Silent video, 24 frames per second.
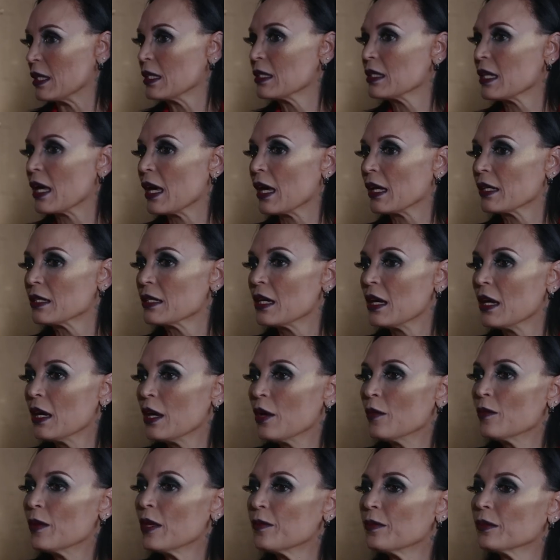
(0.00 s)
is that
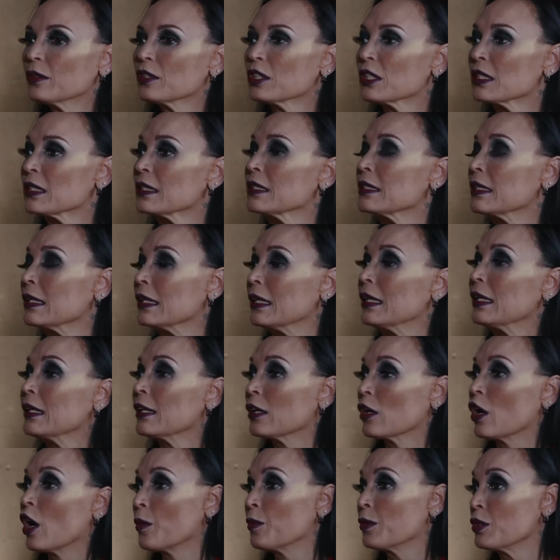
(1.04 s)
people just need
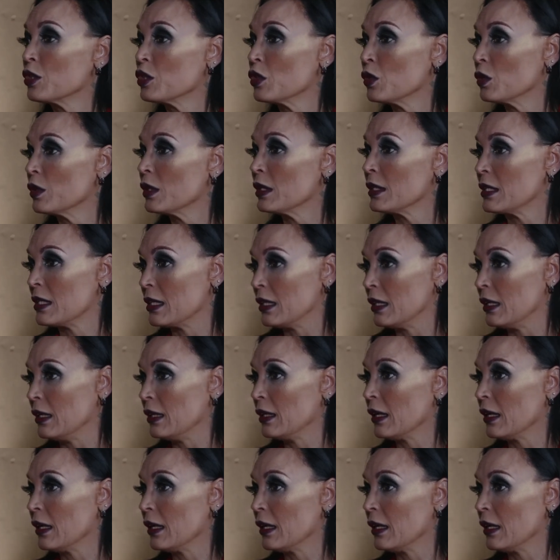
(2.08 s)
an opportunity